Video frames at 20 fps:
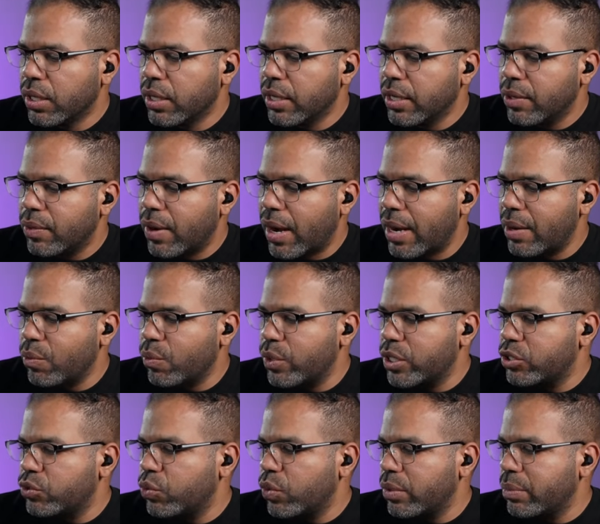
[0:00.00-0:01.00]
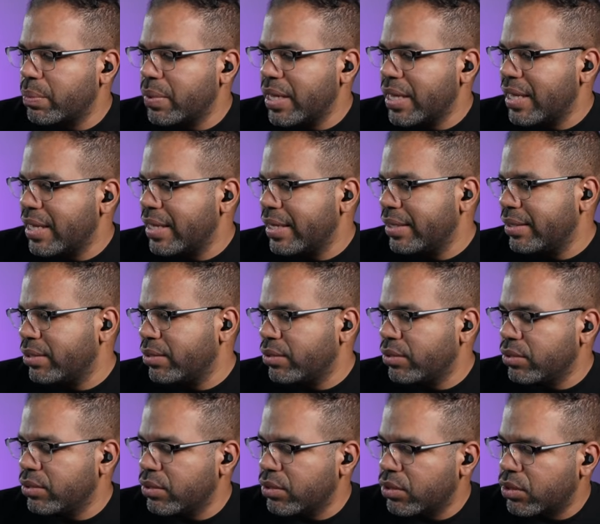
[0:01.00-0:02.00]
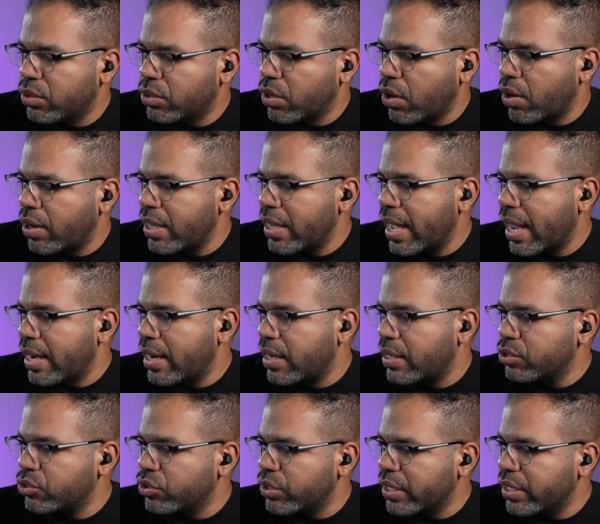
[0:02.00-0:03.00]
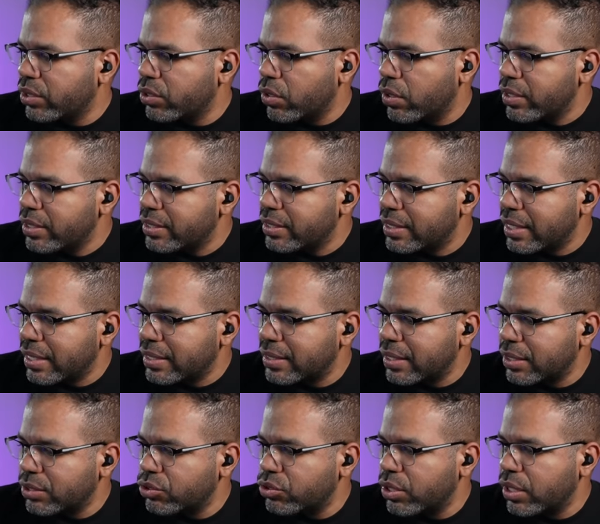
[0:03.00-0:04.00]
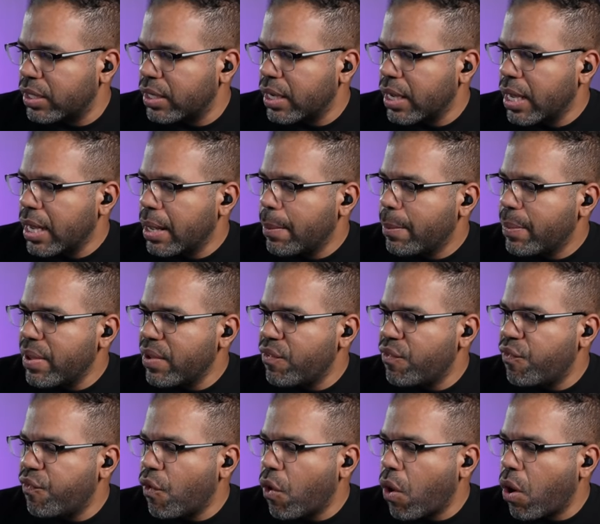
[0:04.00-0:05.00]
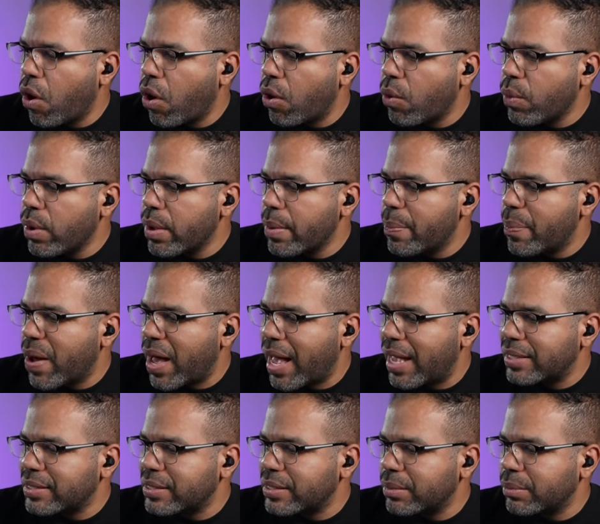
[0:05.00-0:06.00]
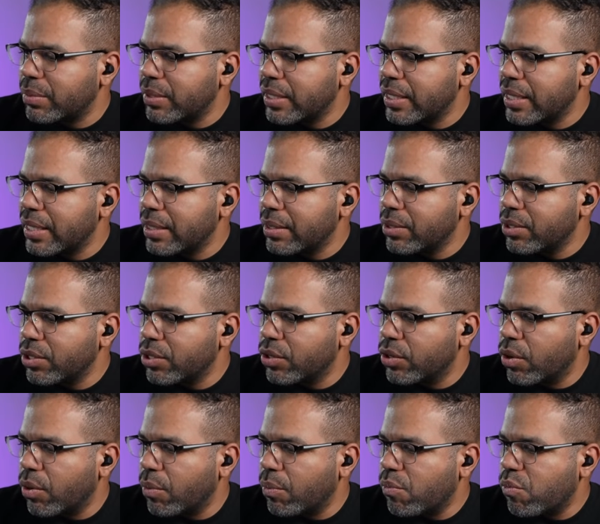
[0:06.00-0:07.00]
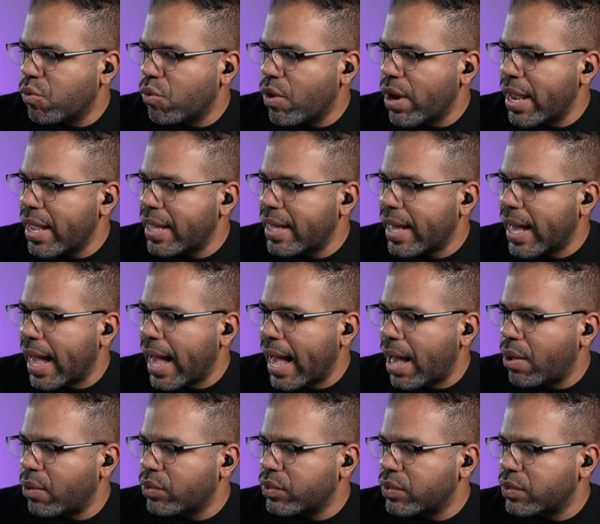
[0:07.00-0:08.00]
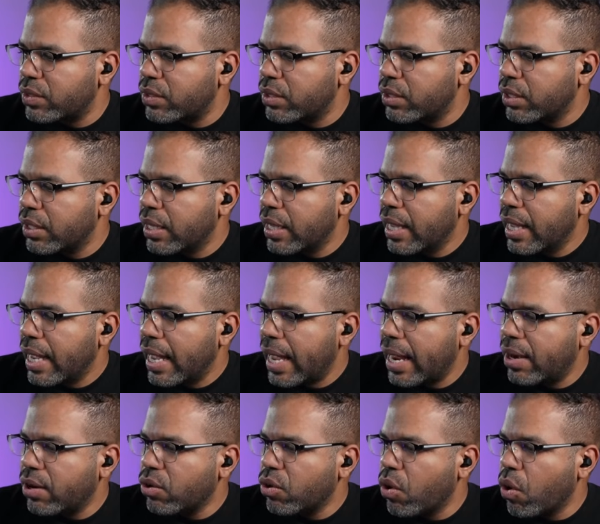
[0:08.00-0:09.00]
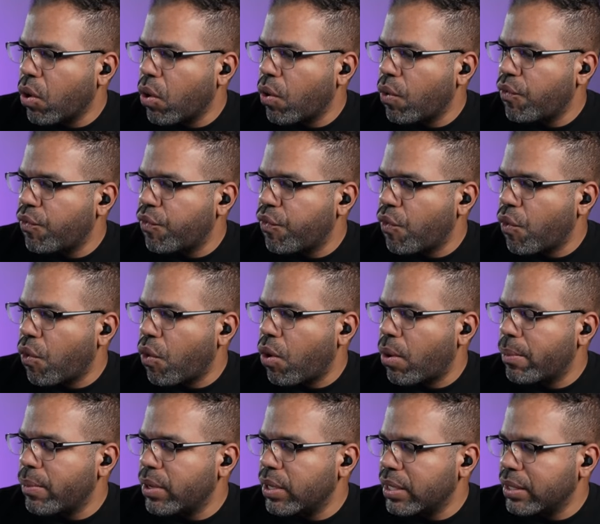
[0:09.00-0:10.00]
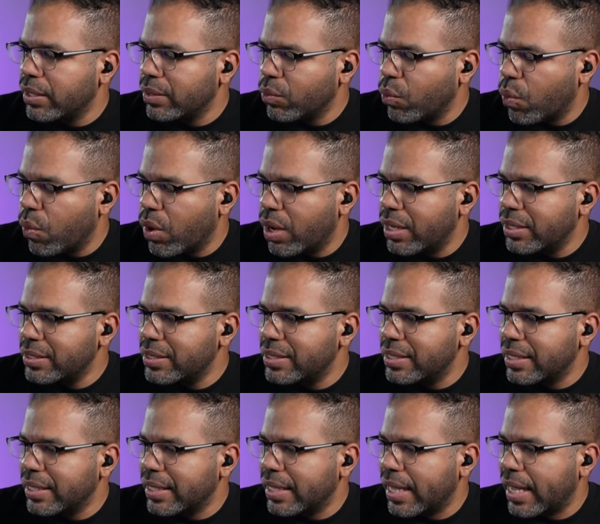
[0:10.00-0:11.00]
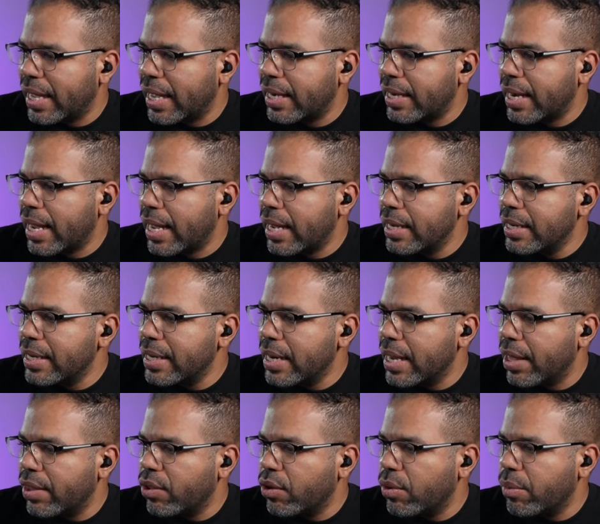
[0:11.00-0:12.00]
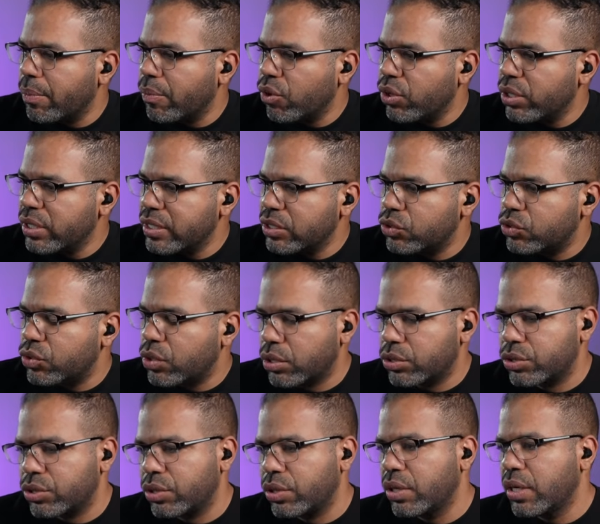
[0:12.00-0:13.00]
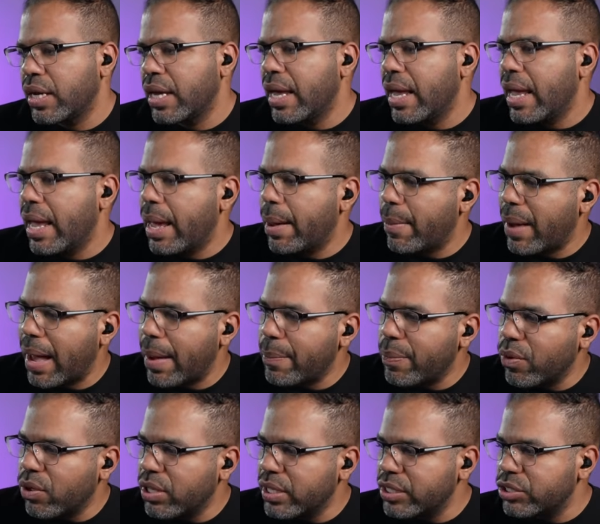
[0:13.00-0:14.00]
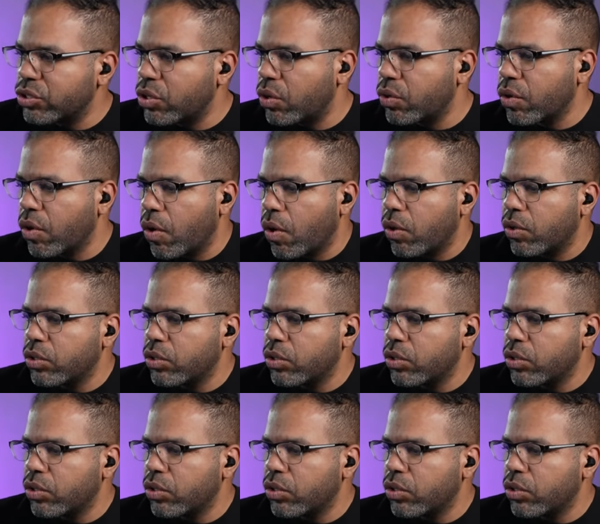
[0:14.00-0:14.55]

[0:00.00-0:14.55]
right? Which would be 3,800, 3,600 before we possibly, break out and go form once again another bullish structure. Am I bullish on gold